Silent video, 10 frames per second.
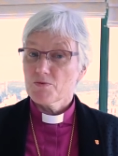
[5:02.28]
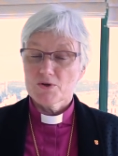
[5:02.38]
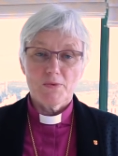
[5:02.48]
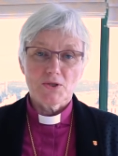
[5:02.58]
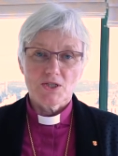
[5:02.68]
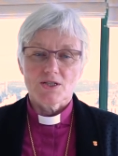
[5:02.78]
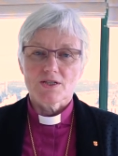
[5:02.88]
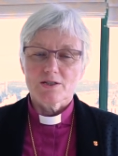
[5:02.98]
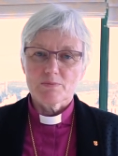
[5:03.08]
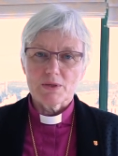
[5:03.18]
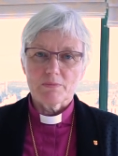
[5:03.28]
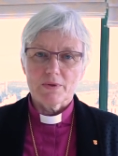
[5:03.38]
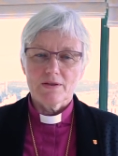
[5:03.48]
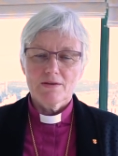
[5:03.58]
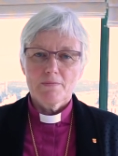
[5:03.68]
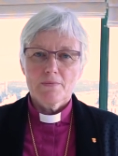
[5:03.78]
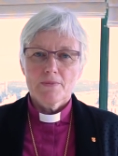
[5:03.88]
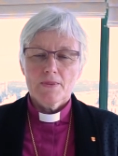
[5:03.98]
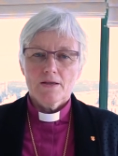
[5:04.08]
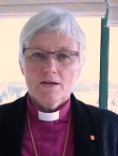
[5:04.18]
We were about 600 people,
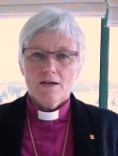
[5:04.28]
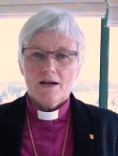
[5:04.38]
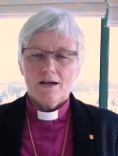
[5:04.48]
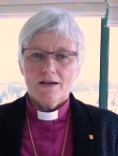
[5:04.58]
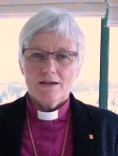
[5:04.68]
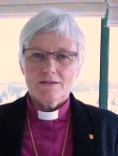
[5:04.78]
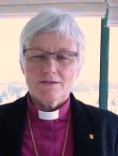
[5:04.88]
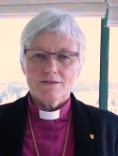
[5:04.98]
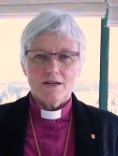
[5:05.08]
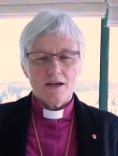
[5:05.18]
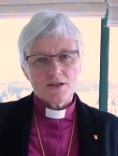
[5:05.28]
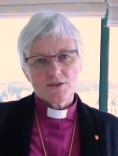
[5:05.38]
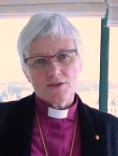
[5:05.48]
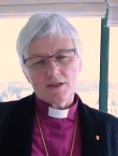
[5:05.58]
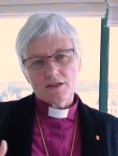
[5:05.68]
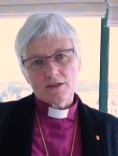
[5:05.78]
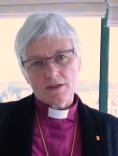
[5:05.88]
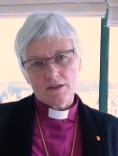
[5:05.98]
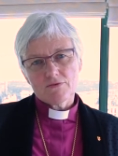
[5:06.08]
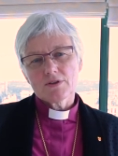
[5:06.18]
And as the
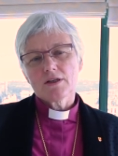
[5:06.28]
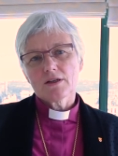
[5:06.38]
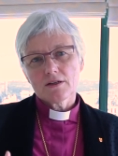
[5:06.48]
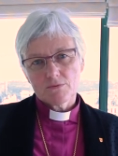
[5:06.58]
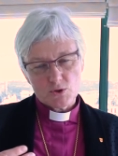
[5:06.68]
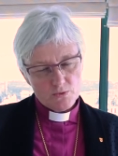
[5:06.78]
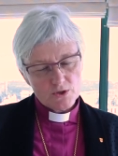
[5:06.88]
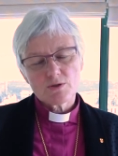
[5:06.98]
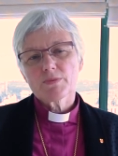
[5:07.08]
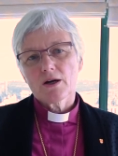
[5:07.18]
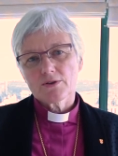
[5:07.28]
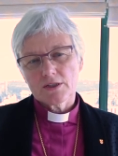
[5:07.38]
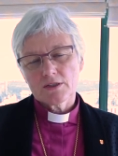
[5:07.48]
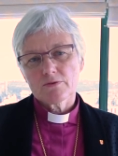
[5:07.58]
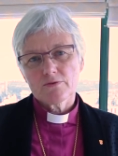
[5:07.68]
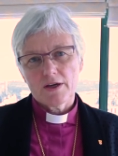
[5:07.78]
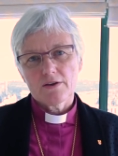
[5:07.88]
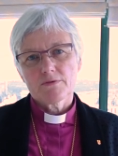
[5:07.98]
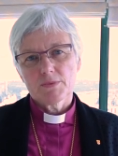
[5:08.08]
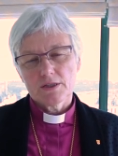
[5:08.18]
evening, which was about
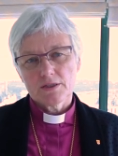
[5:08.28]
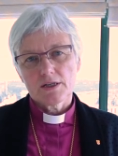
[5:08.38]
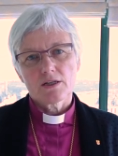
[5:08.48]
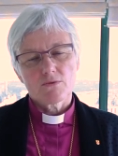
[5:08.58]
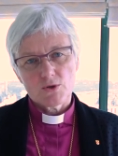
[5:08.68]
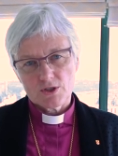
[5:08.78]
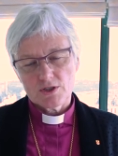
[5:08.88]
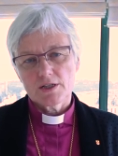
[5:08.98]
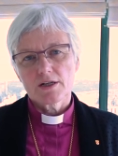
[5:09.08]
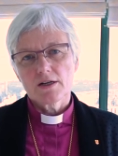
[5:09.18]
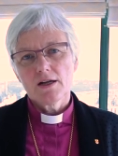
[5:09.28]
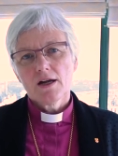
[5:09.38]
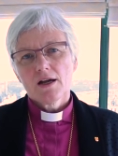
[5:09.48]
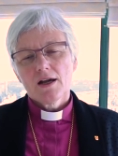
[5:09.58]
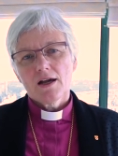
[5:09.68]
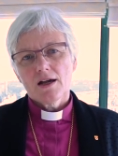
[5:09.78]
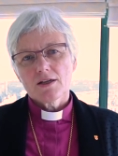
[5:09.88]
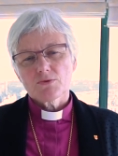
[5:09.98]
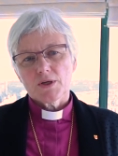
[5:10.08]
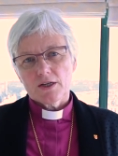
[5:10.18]
interfaith meeting, and it was a dinner,
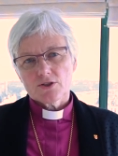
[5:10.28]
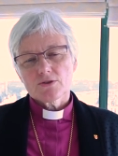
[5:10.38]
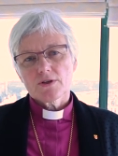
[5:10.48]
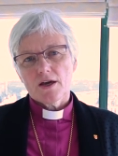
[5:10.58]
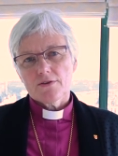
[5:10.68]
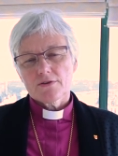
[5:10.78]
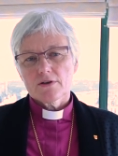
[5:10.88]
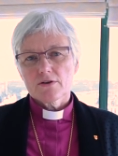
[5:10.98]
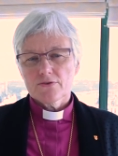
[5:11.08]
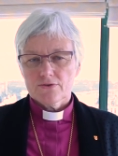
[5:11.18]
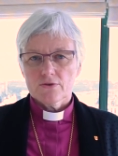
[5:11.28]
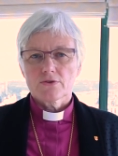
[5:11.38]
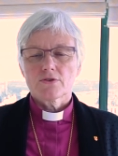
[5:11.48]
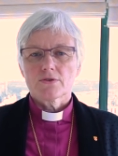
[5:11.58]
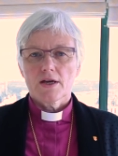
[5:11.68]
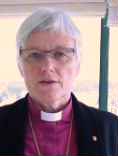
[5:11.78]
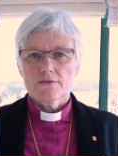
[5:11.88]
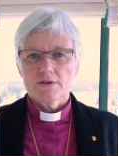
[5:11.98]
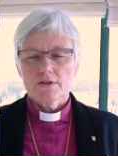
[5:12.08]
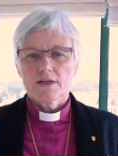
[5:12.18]
as we ate together, thought
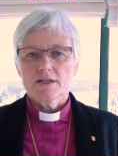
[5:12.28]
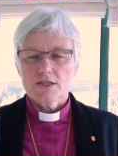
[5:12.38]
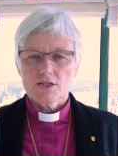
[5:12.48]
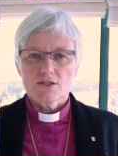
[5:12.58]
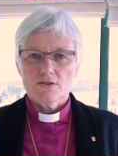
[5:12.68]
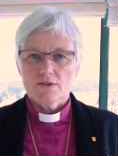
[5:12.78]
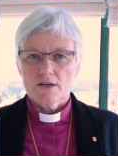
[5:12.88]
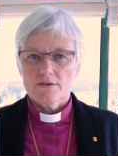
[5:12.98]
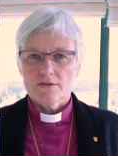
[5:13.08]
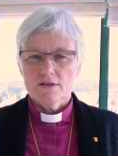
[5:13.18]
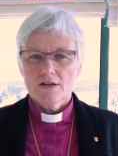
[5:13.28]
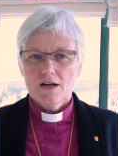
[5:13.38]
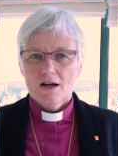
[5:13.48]
together, and listened together,